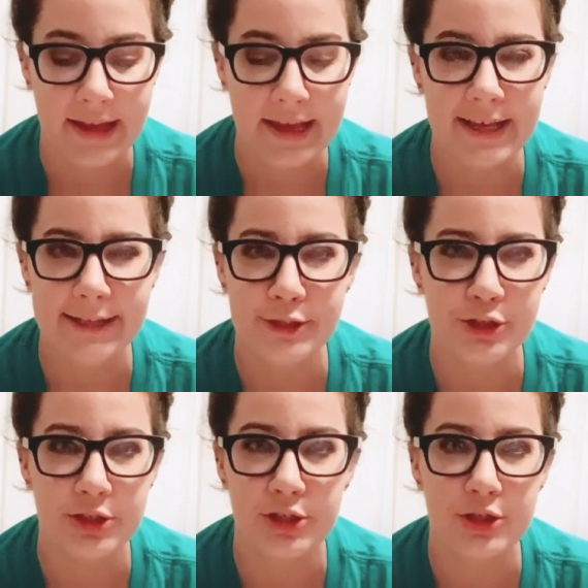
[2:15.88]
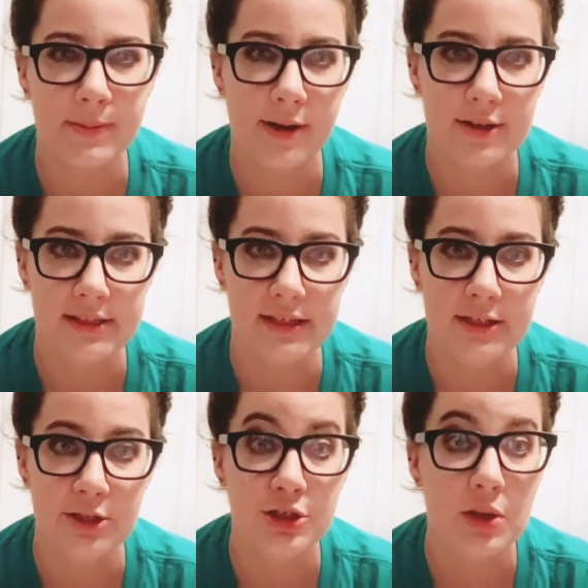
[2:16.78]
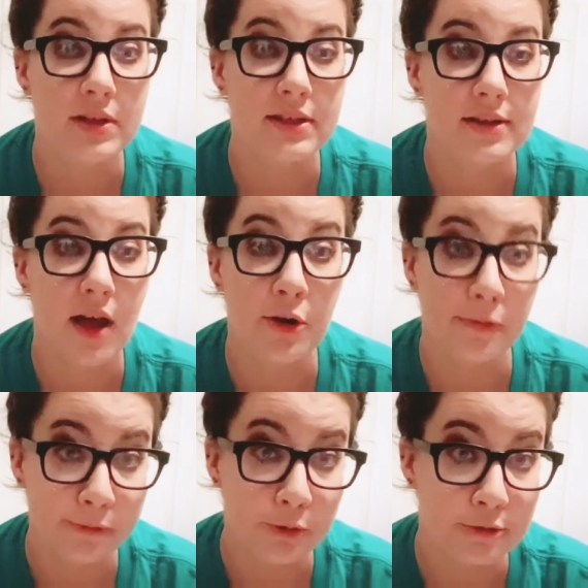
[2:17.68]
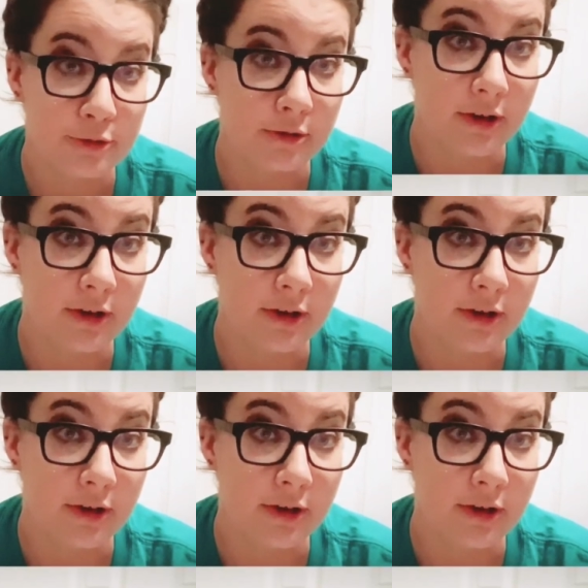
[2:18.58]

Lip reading: It's just a small scene, so it's not a full story.